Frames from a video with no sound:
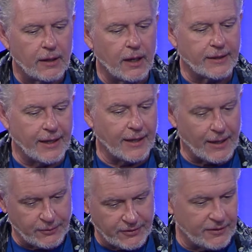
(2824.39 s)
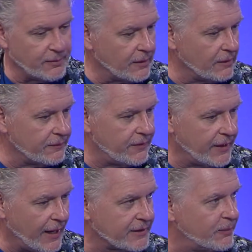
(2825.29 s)
again, I was in the middle of
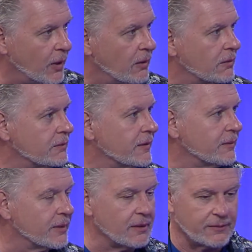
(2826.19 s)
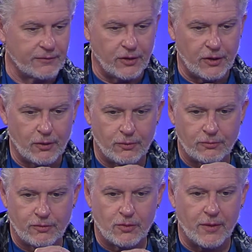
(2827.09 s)
the expo, in the middle of, you know,
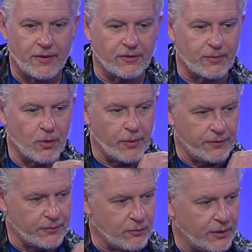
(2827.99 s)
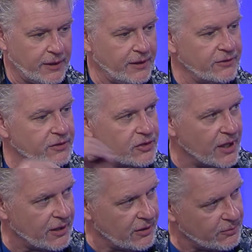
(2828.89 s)
doing things from going from readings to
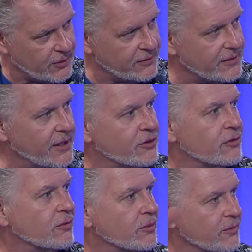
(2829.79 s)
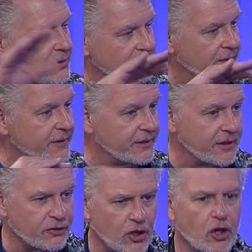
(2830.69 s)
checking on presentation rooms and stuff like
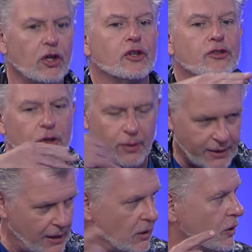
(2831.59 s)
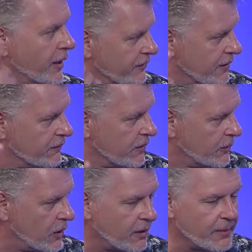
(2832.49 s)
this. So again, a lot of stuff
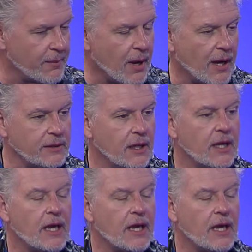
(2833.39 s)
flowing on in my mind.